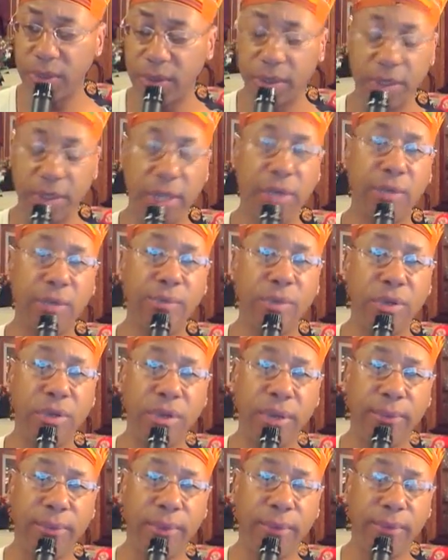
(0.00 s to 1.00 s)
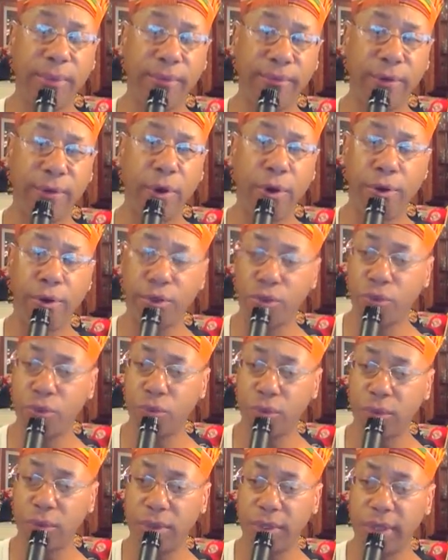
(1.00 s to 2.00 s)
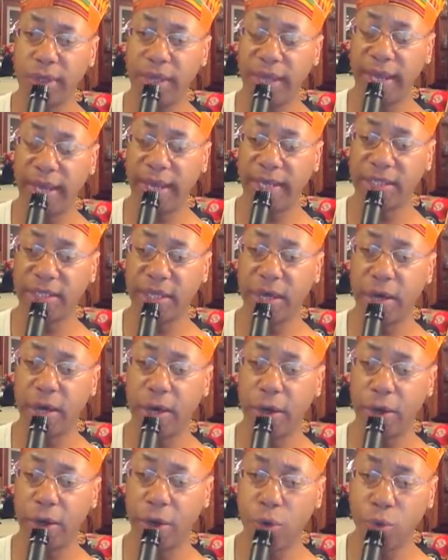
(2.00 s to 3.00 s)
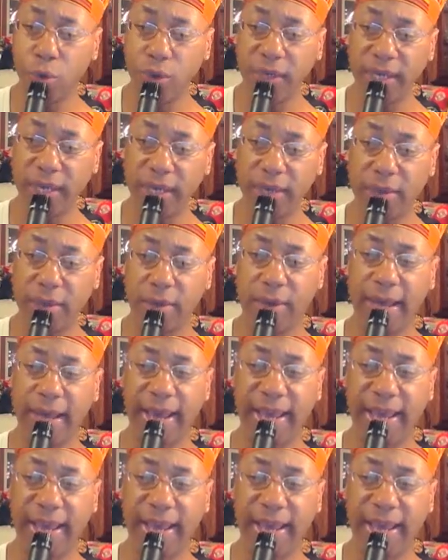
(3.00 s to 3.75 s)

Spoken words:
another book that we're referring to is Hooligan,